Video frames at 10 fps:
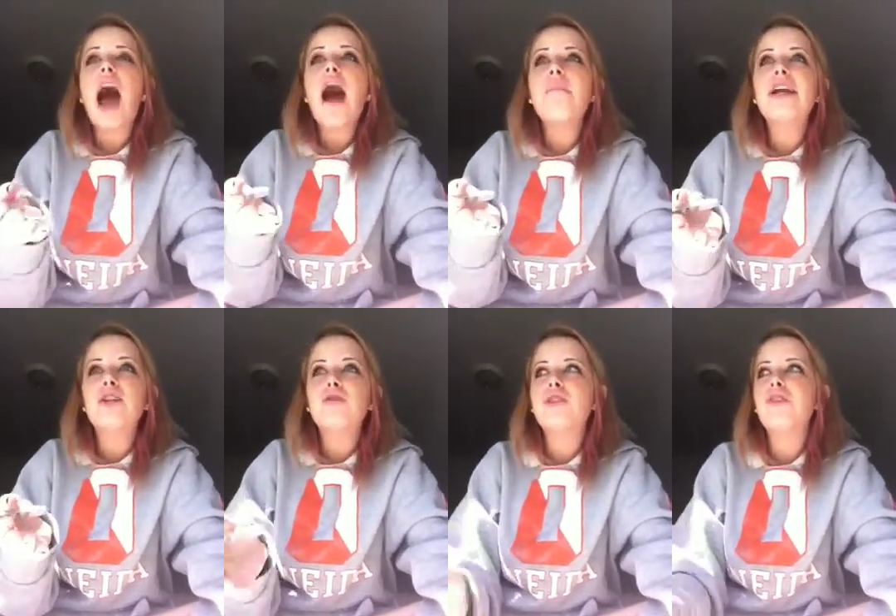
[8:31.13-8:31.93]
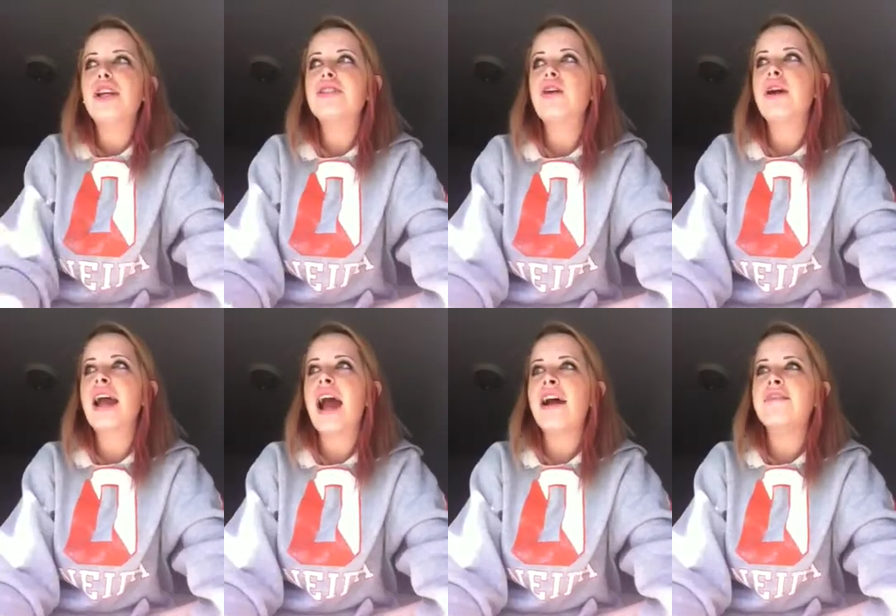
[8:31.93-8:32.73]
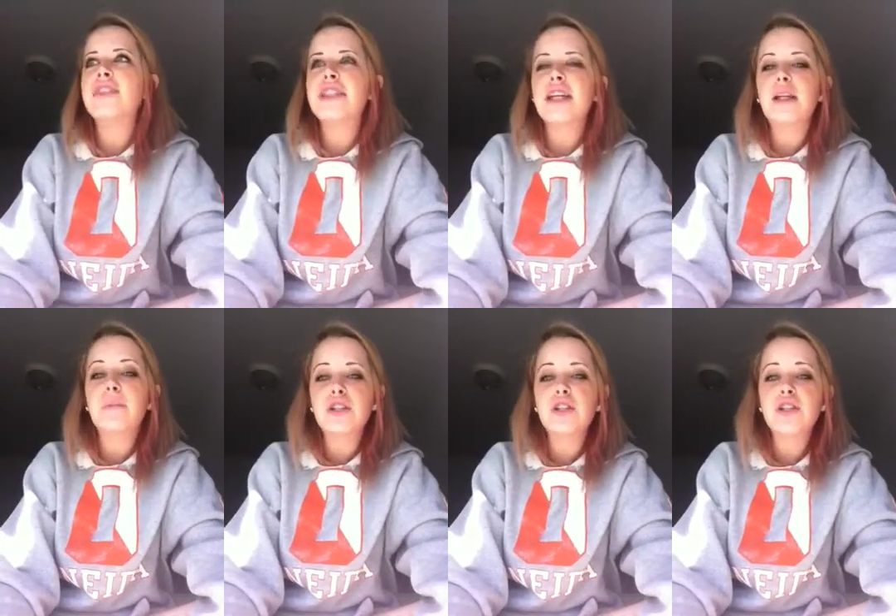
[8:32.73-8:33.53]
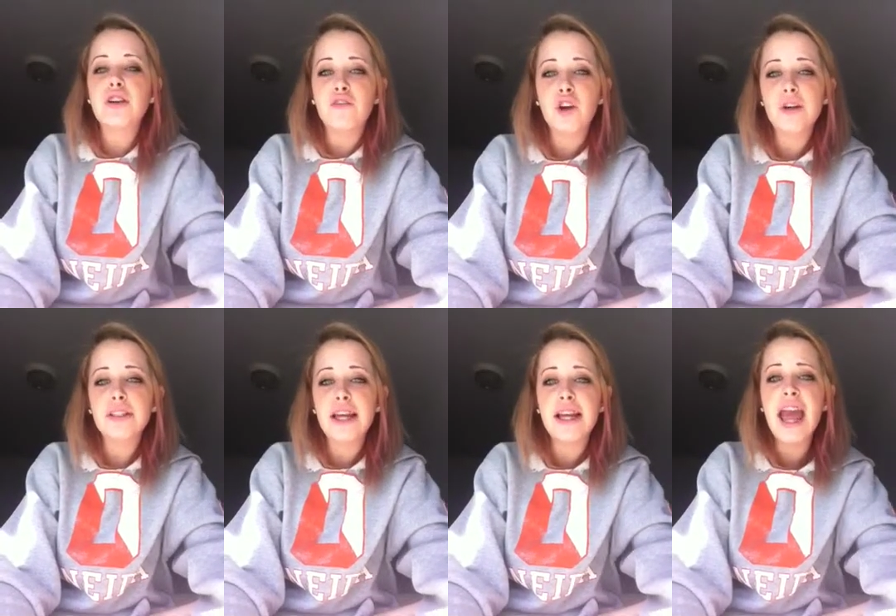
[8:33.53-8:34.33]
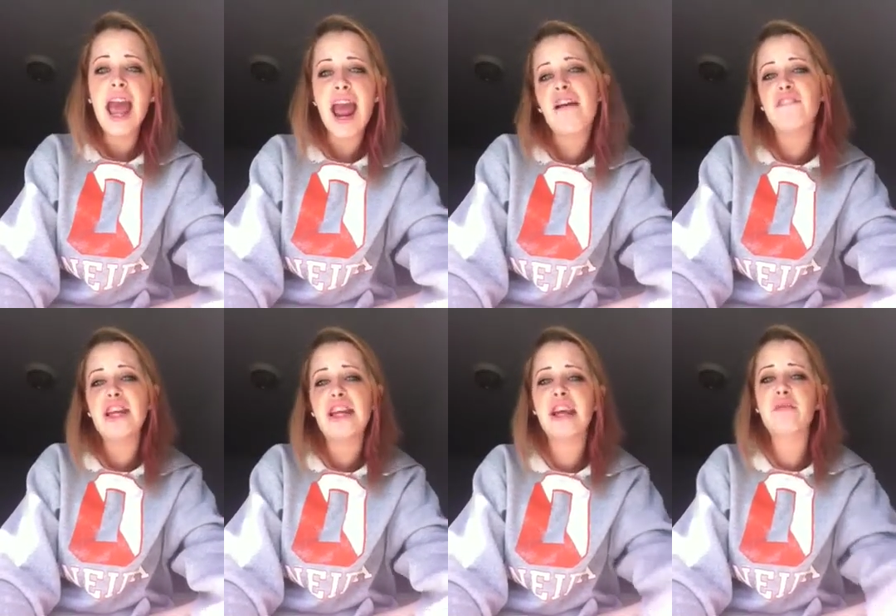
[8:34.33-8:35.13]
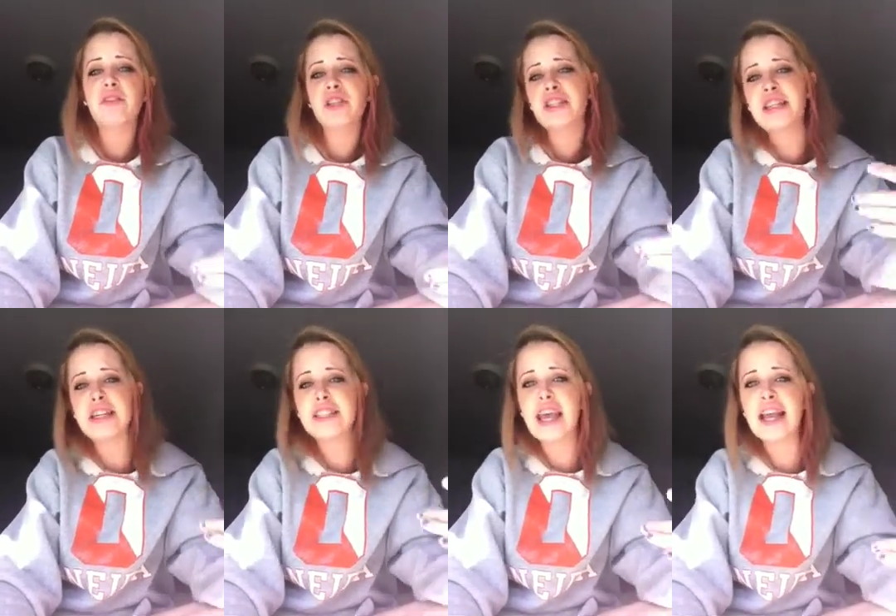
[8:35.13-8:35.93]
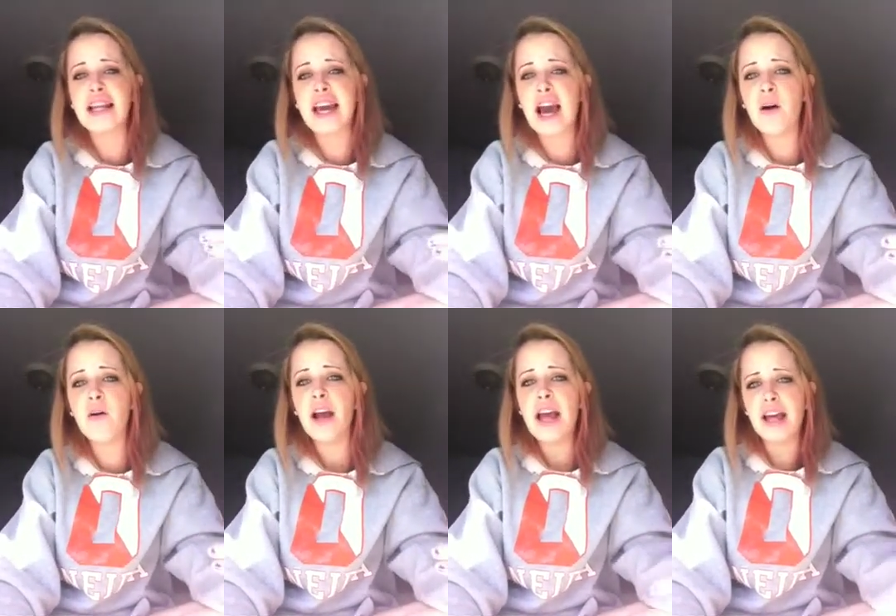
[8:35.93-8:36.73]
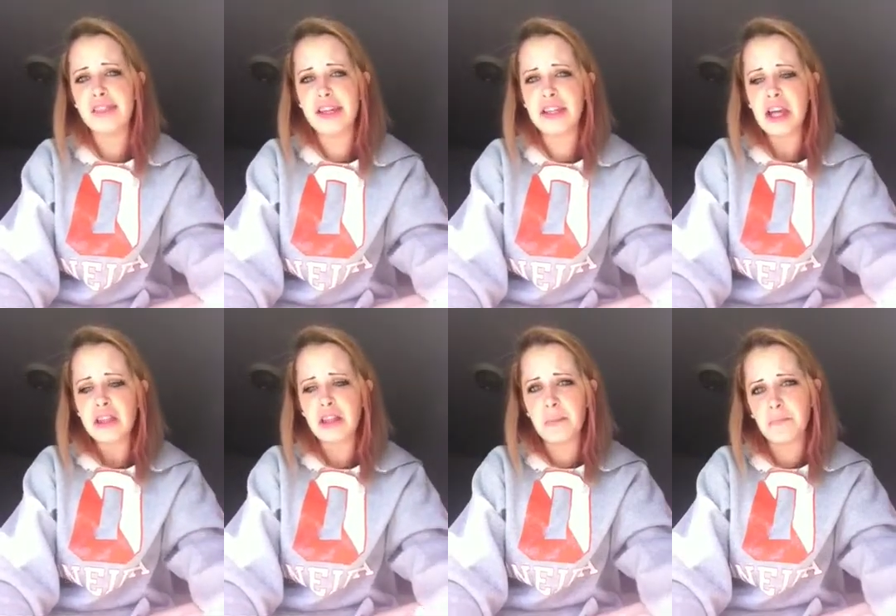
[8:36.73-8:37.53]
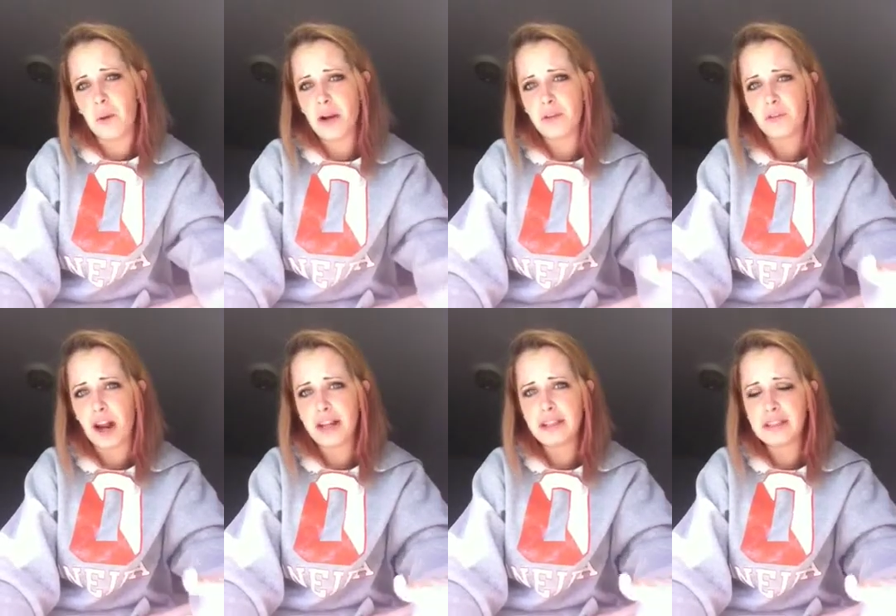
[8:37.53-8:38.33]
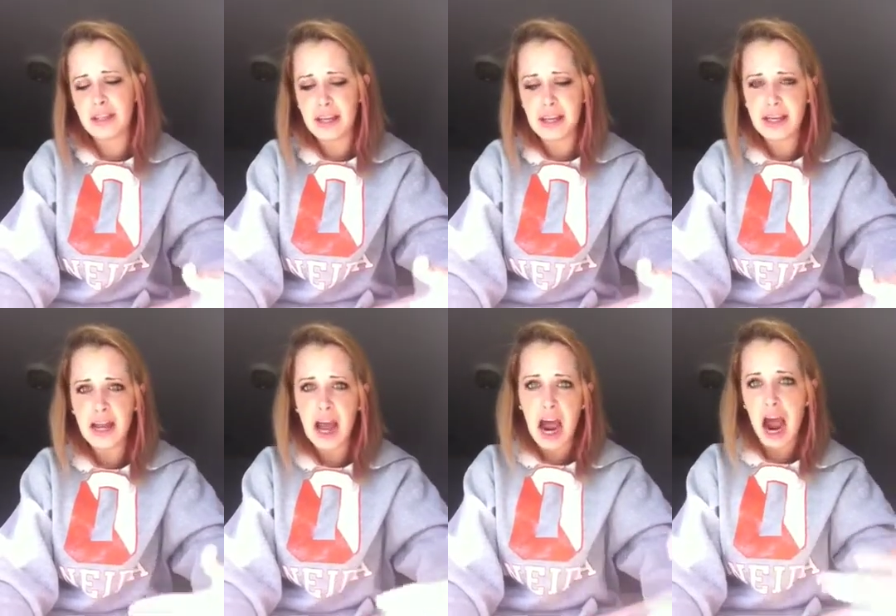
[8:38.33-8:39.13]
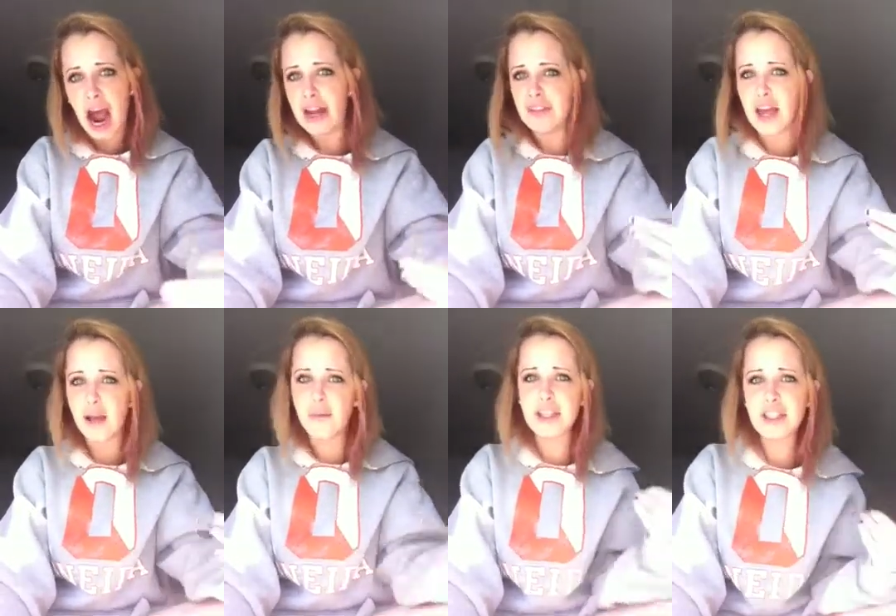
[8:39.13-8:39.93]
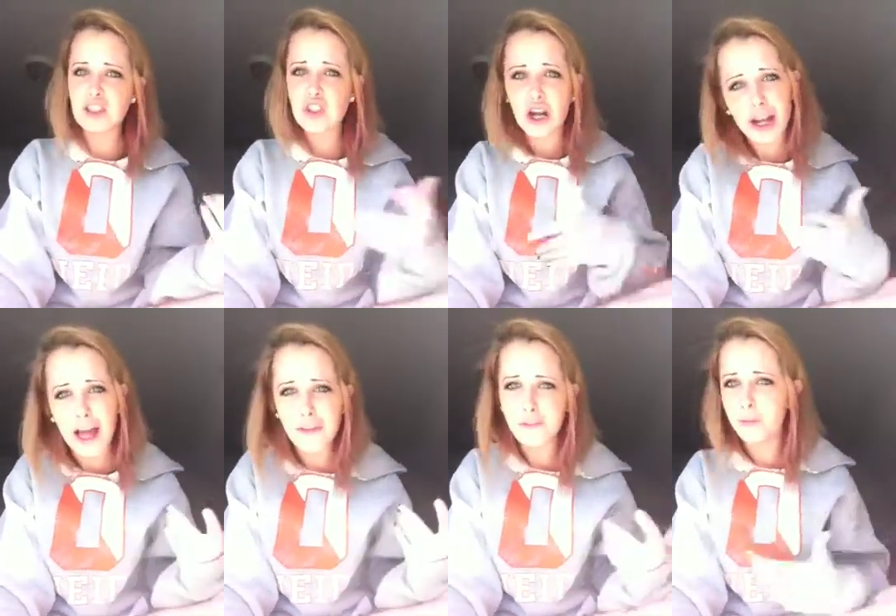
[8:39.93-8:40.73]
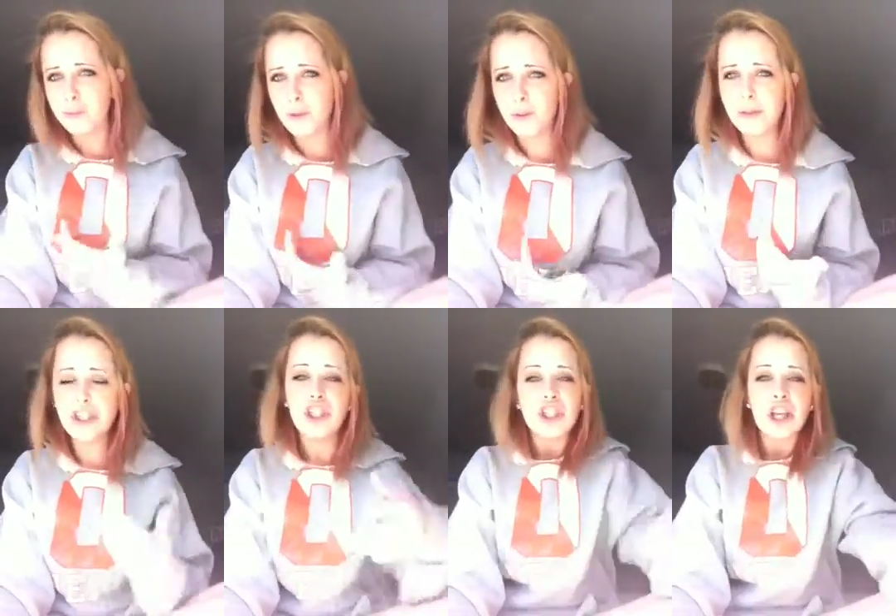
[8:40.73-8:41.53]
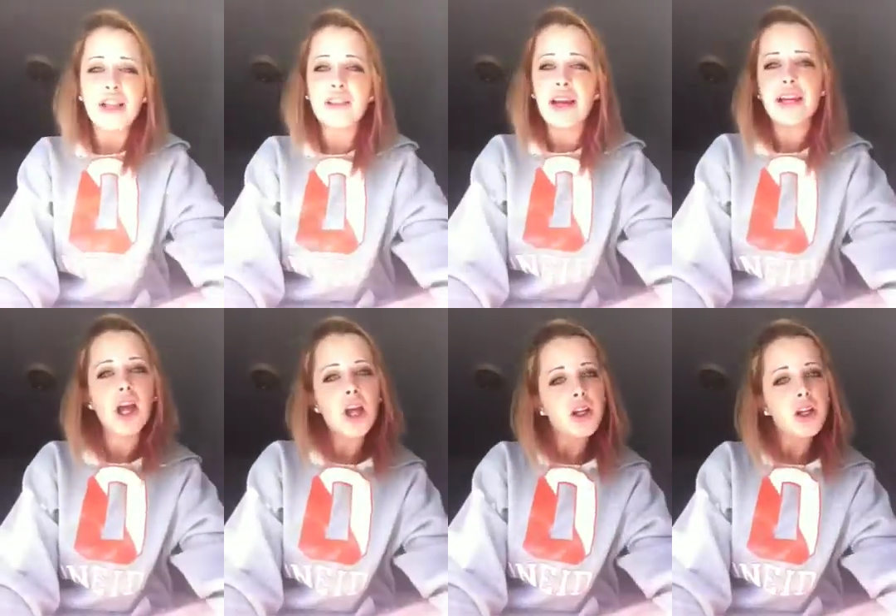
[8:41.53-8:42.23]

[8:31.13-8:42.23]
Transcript: On my news feeds, okay, I've seen pictures of girls, like, half naked with their tits hanging out and, like, their boyfriend, like, on them, like, sucking on their boob and shit. Like,